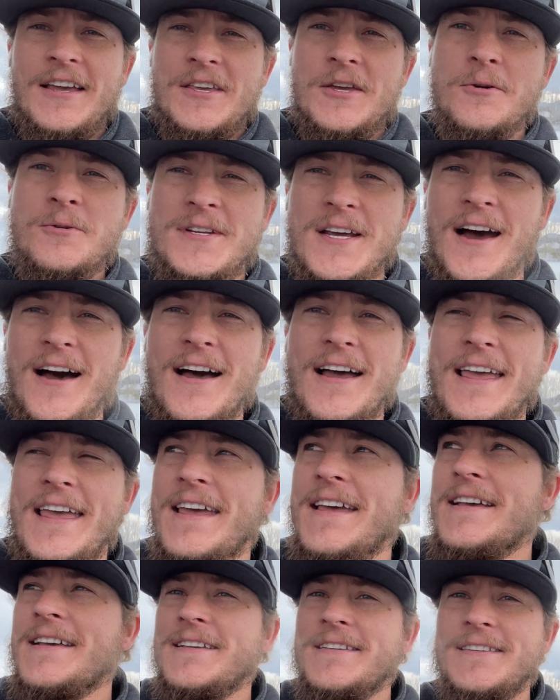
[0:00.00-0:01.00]
Utah
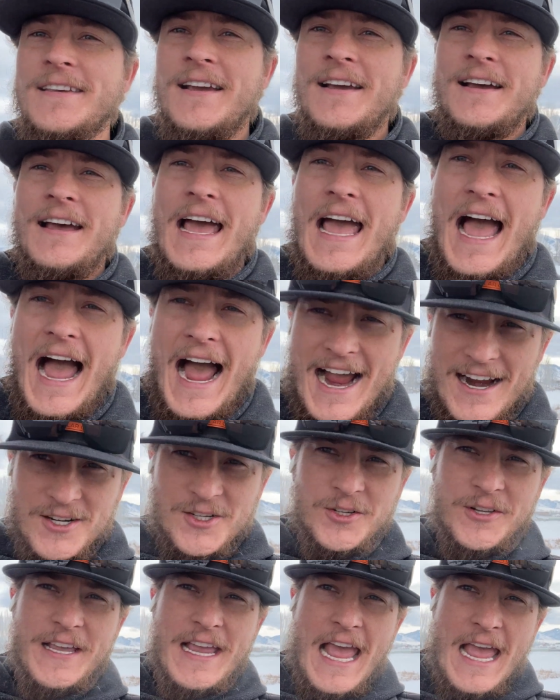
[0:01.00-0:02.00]
is
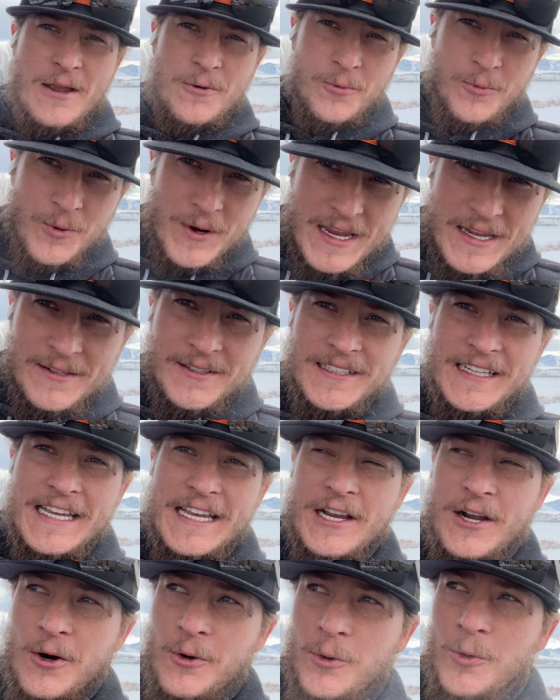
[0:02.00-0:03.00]
actually a really
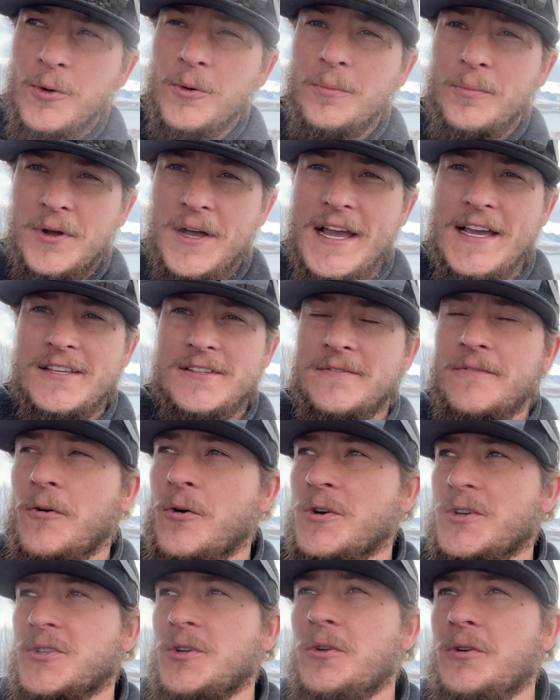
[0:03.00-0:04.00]
cool place
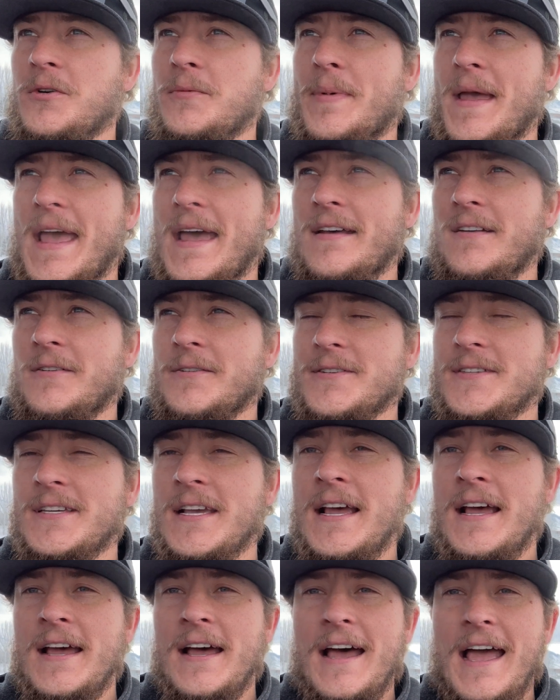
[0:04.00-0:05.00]
for solar panels.
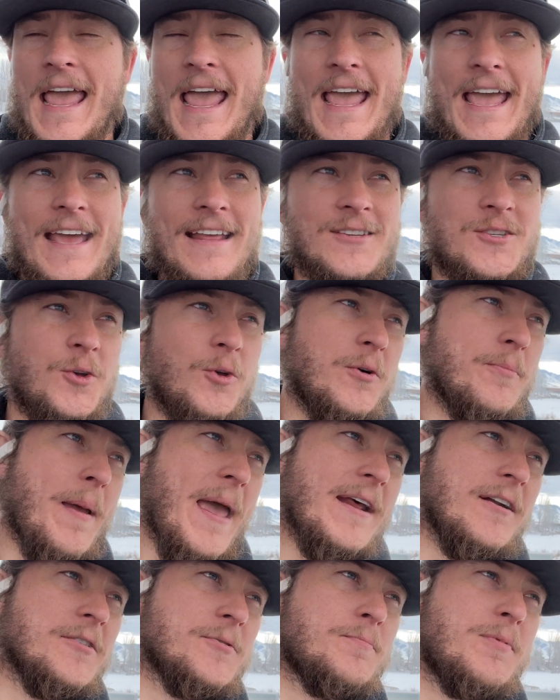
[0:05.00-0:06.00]
And solar
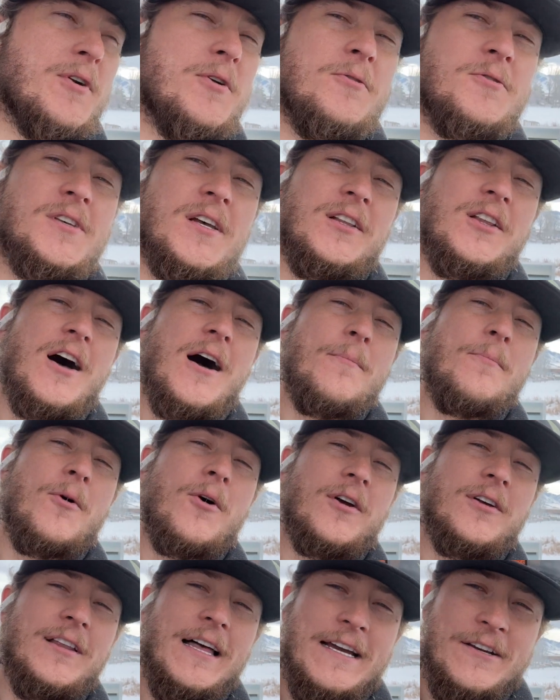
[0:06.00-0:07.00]
panels produce a lot more
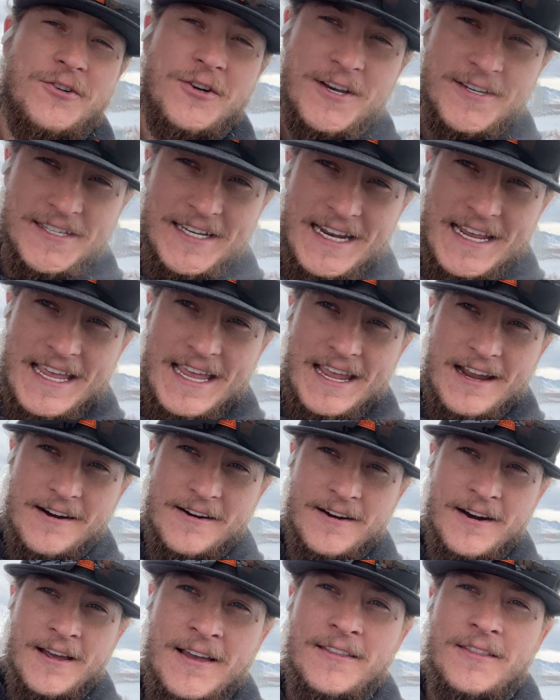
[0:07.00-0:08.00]
electricity
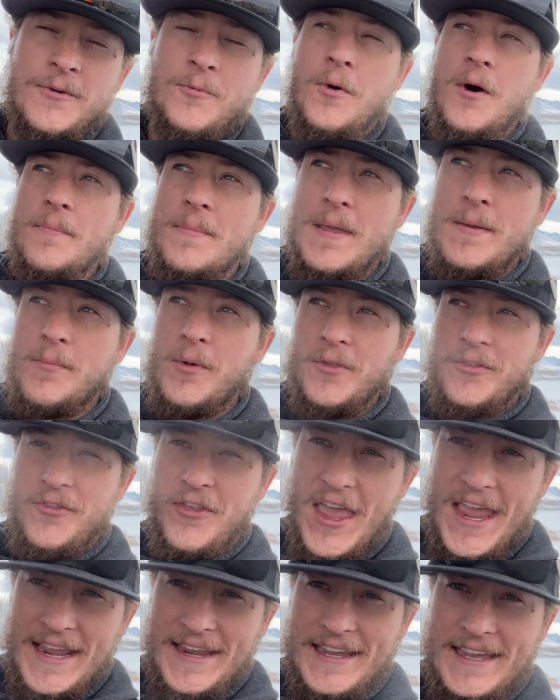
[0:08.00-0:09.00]
here than what people
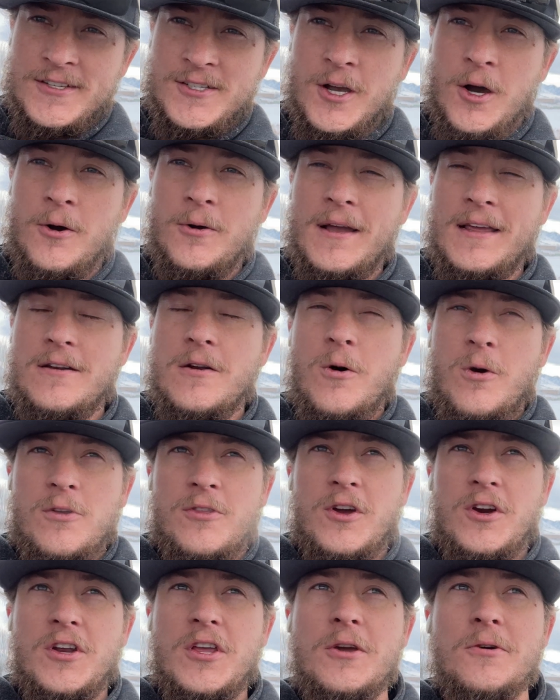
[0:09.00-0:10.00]
think. So in
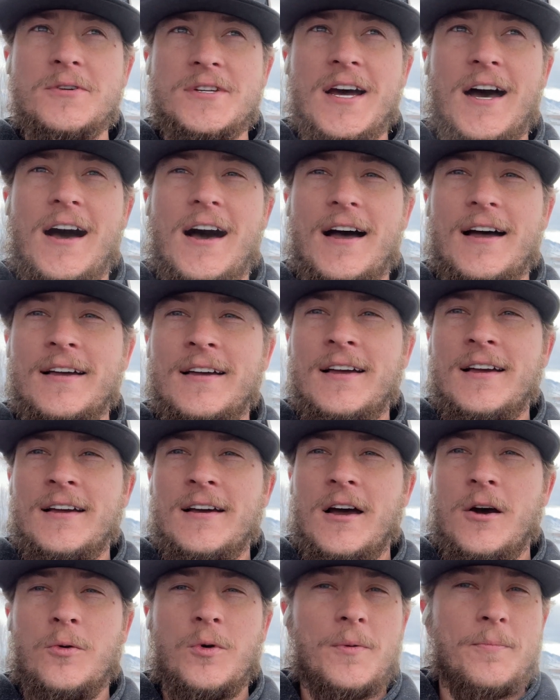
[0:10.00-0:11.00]
northern Utah,
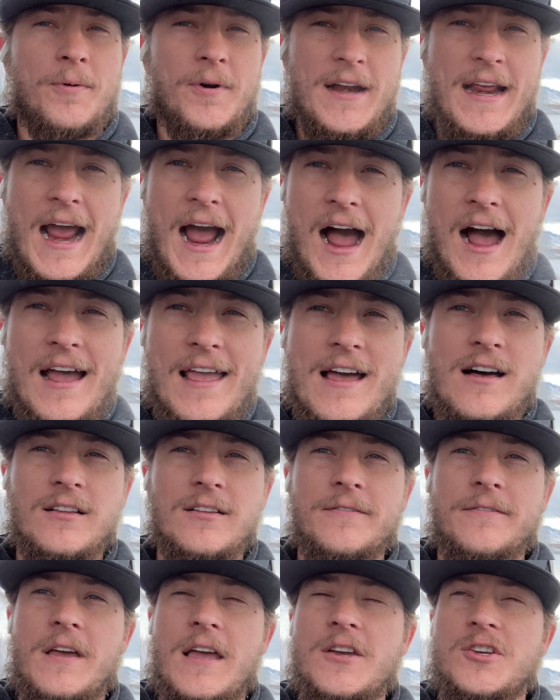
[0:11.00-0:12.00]
we're pretty high
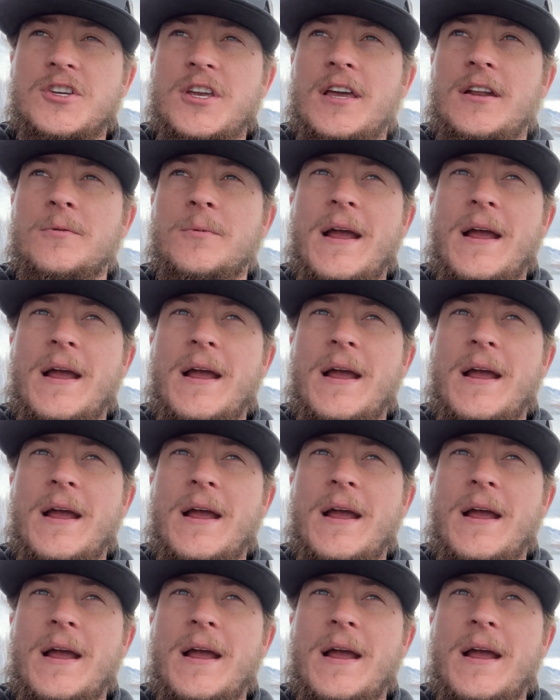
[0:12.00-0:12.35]
elevation.